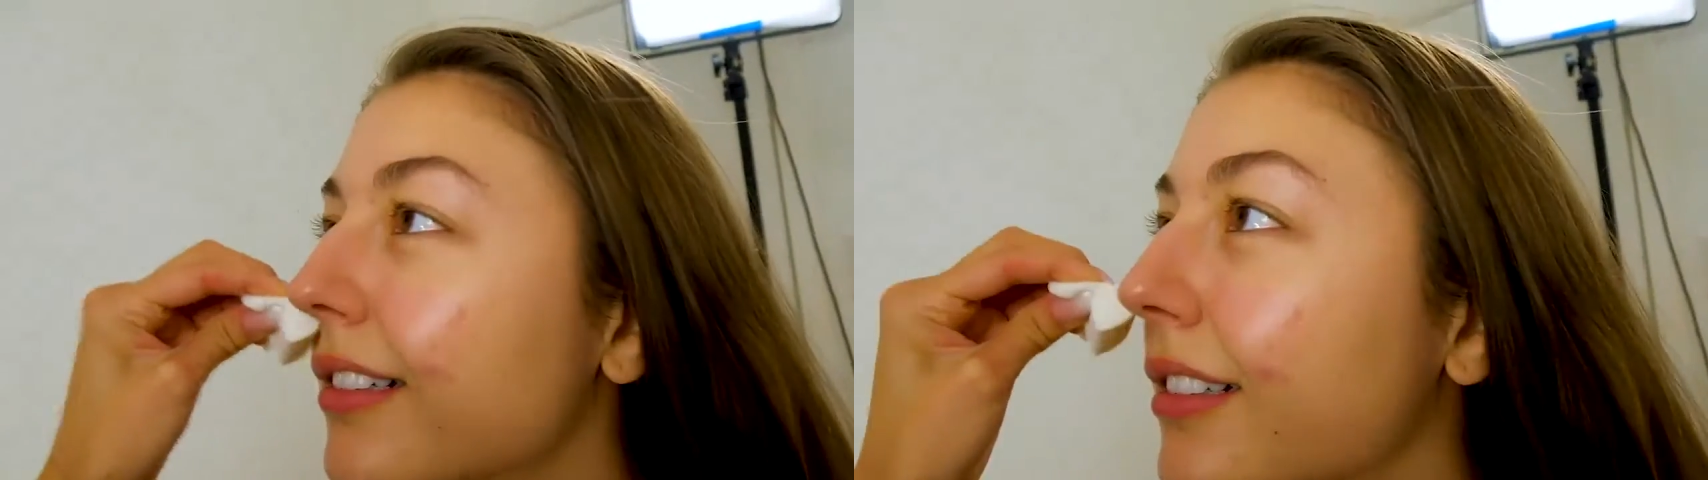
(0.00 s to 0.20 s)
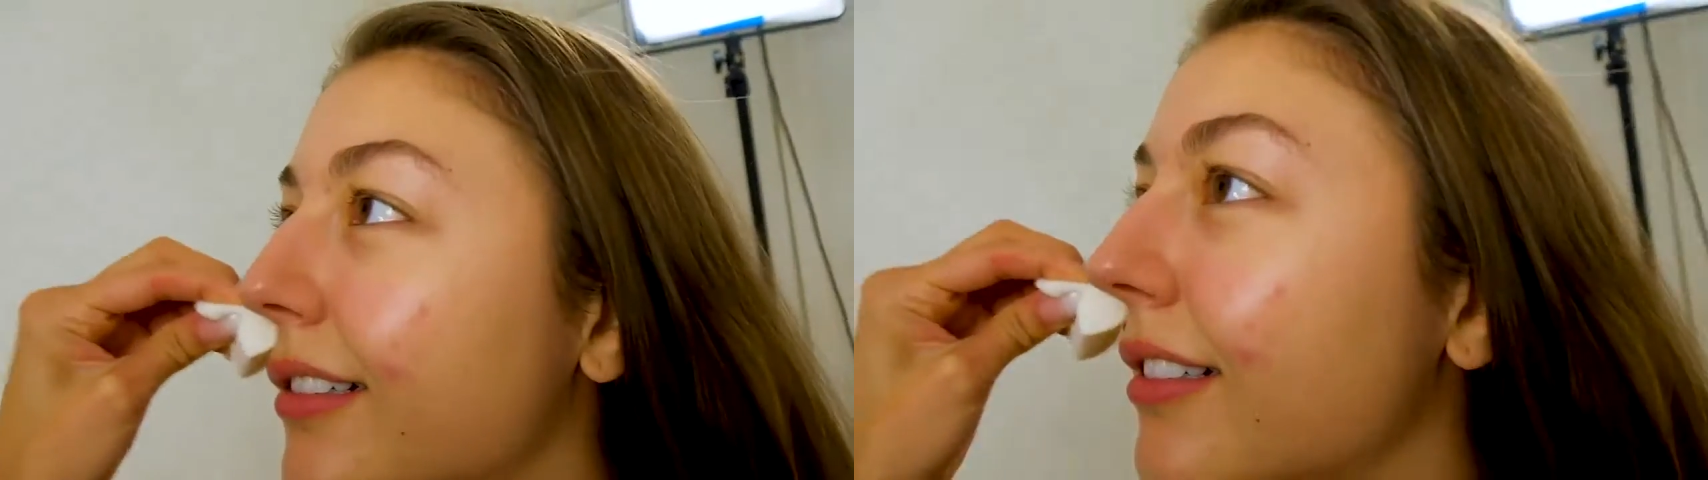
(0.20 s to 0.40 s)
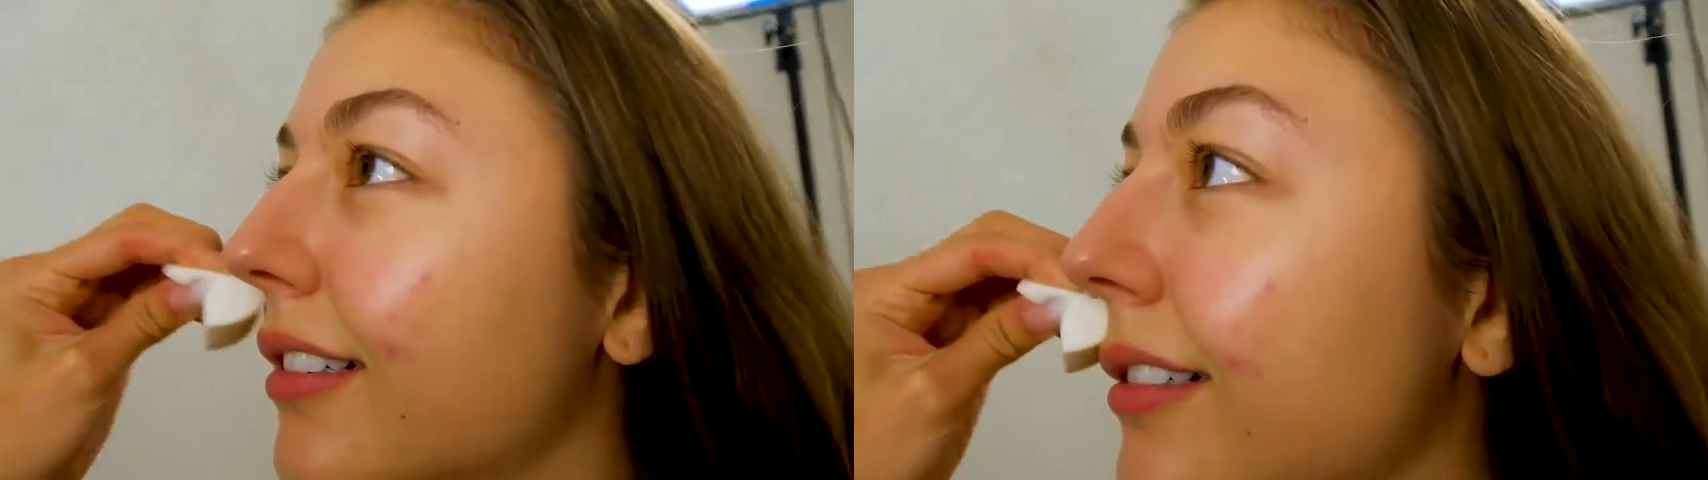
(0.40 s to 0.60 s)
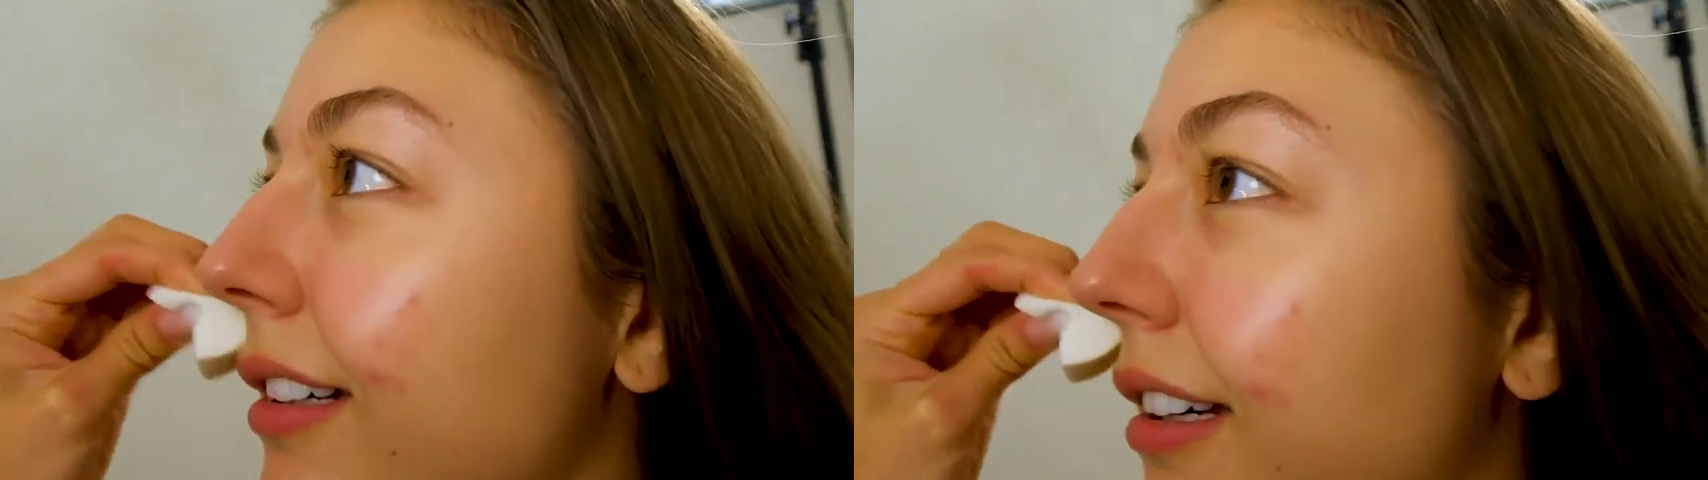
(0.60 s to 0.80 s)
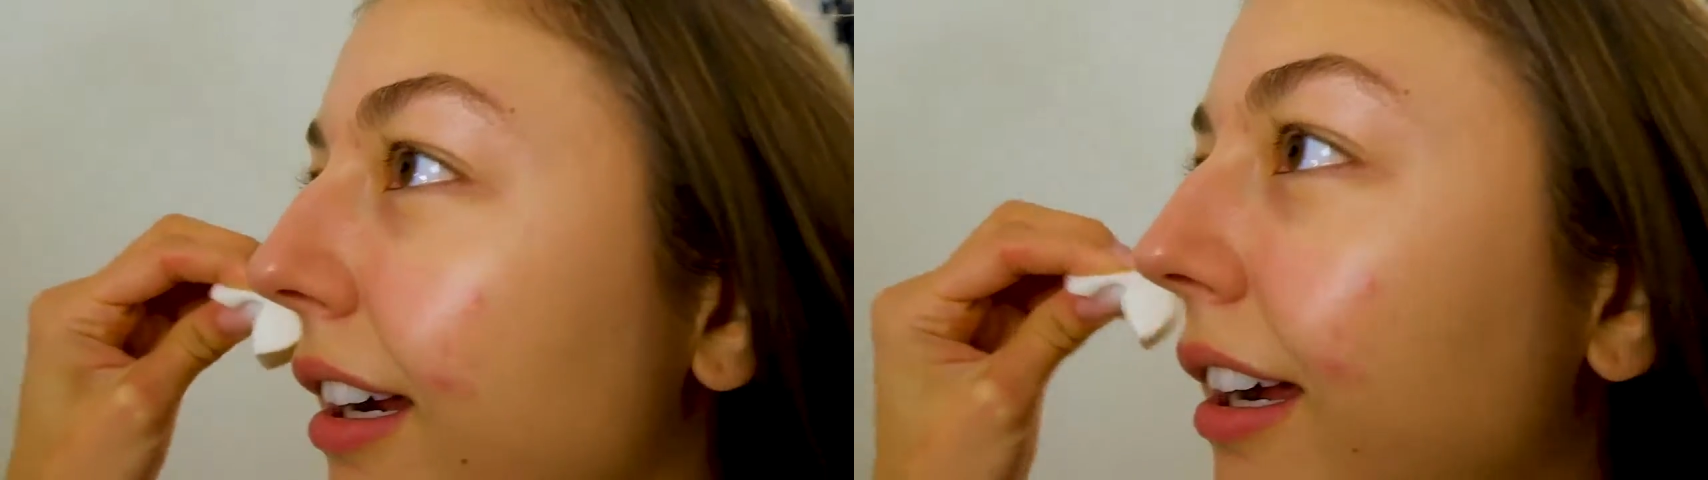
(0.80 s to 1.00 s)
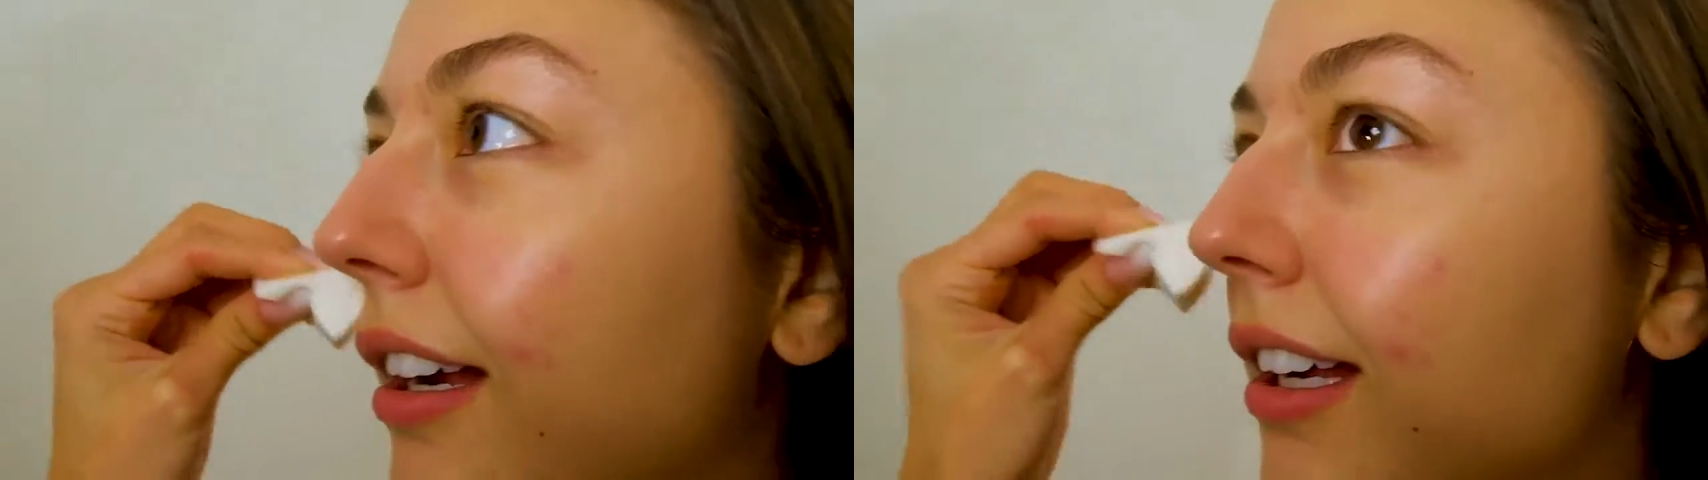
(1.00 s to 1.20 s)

germaphobe in that way.